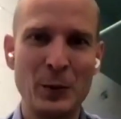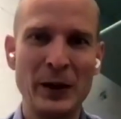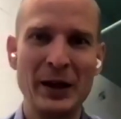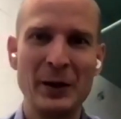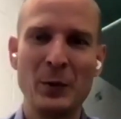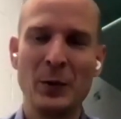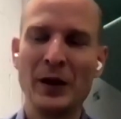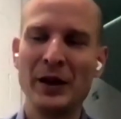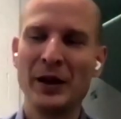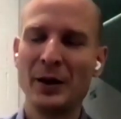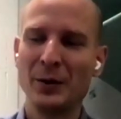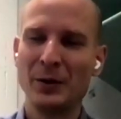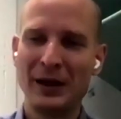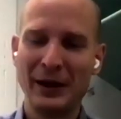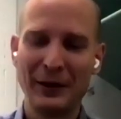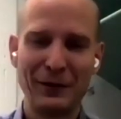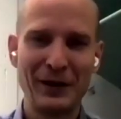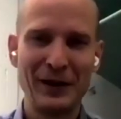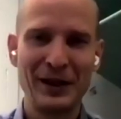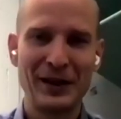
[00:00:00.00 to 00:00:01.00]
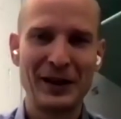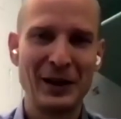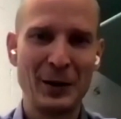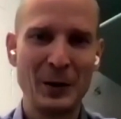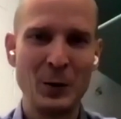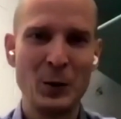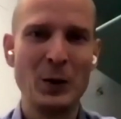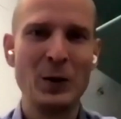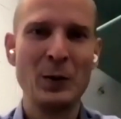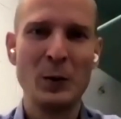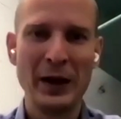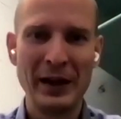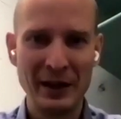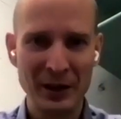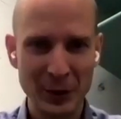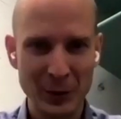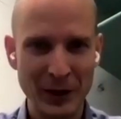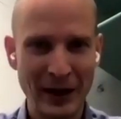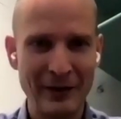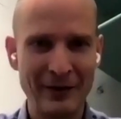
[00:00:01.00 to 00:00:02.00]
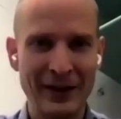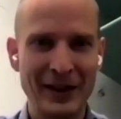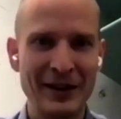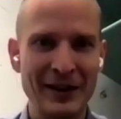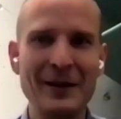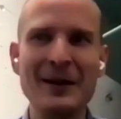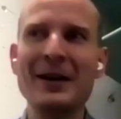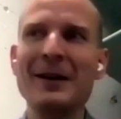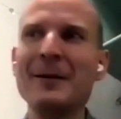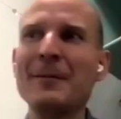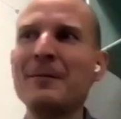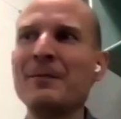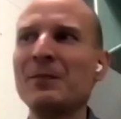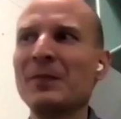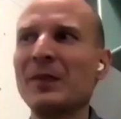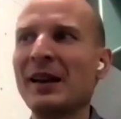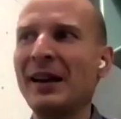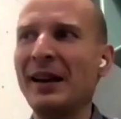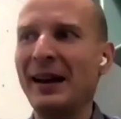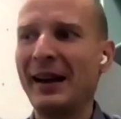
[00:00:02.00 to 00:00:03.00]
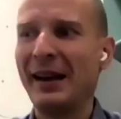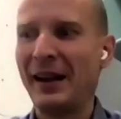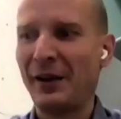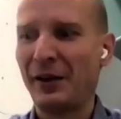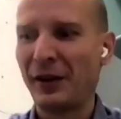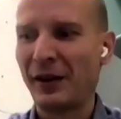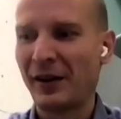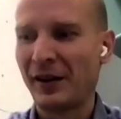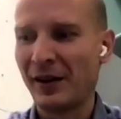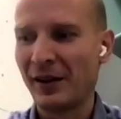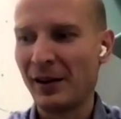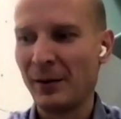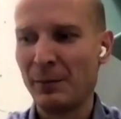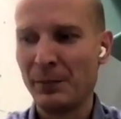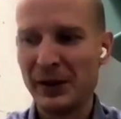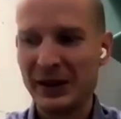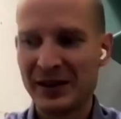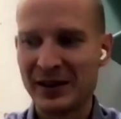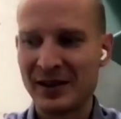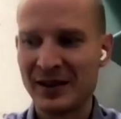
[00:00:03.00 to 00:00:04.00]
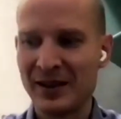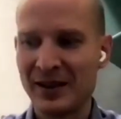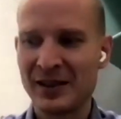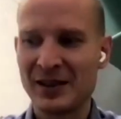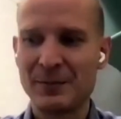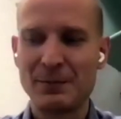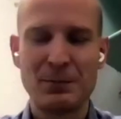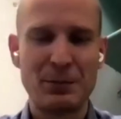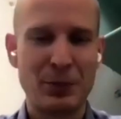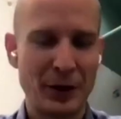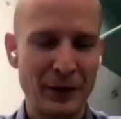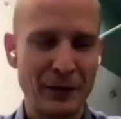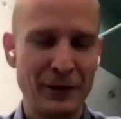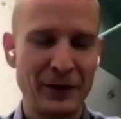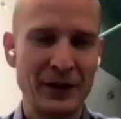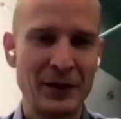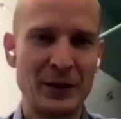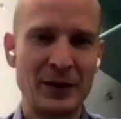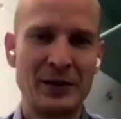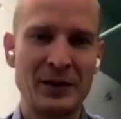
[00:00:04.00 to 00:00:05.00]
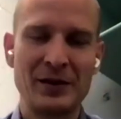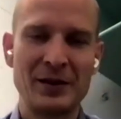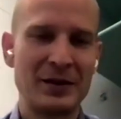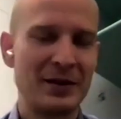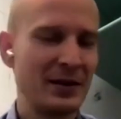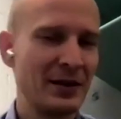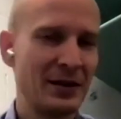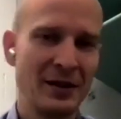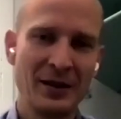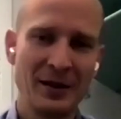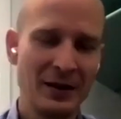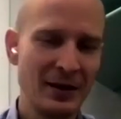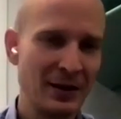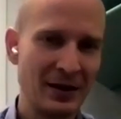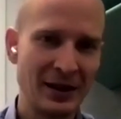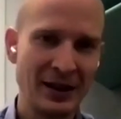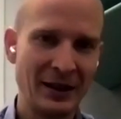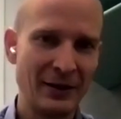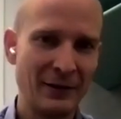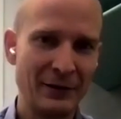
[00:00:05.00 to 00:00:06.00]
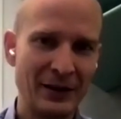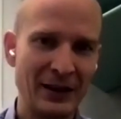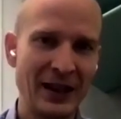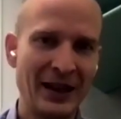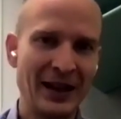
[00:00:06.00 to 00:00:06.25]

We we know definitely, we do have an ethical business profit uh, kind of